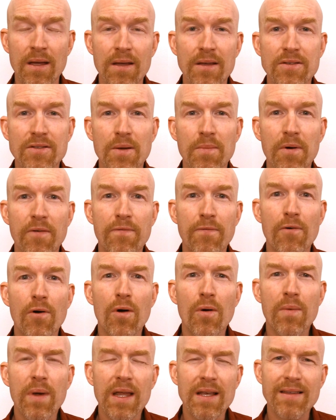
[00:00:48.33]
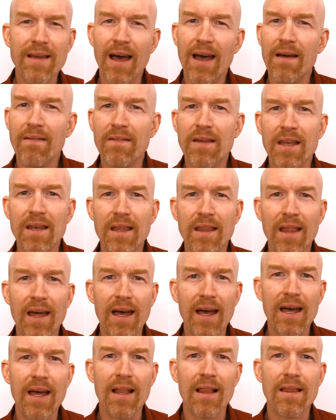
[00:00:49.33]
So before we dive into
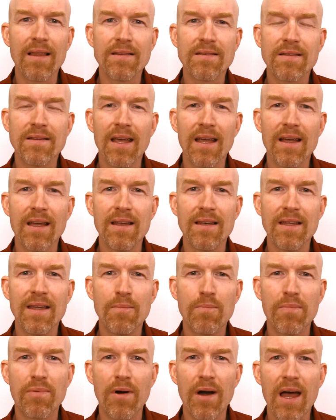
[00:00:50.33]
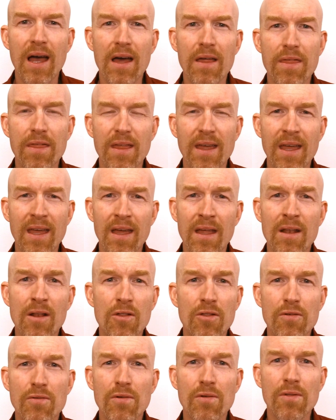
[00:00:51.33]
that, let's take a deep breath
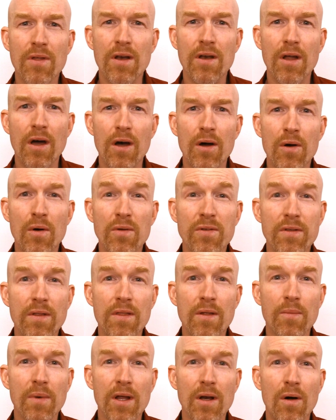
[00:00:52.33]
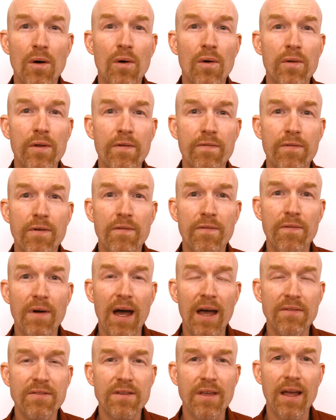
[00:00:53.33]
in through the nose, and then we're going to hold it for
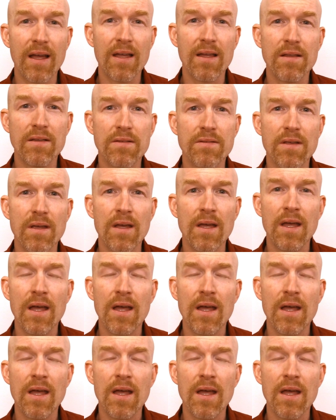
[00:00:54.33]
5 seconds,